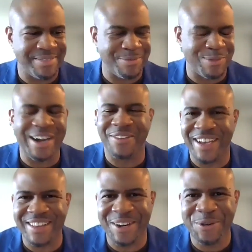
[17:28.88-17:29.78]
Wow.
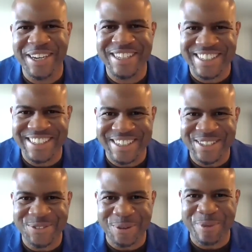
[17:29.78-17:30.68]
That created
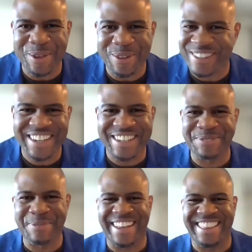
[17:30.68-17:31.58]
dissonance for me. Didn't
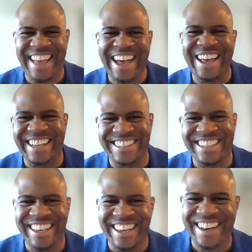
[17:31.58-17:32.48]
expect that as
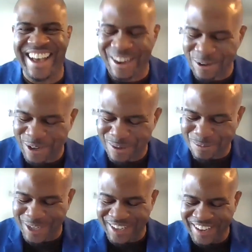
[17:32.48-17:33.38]
the end outcome,
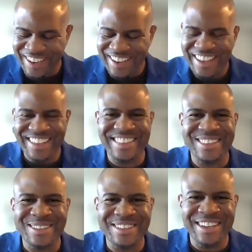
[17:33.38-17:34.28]
but
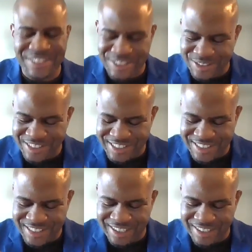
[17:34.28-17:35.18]
Nicholas, just
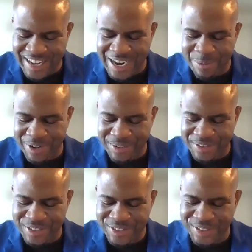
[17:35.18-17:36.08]
elaborate on
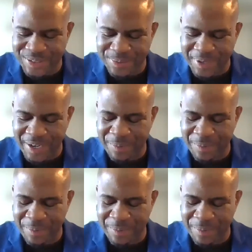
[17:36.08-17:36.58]
this too, right?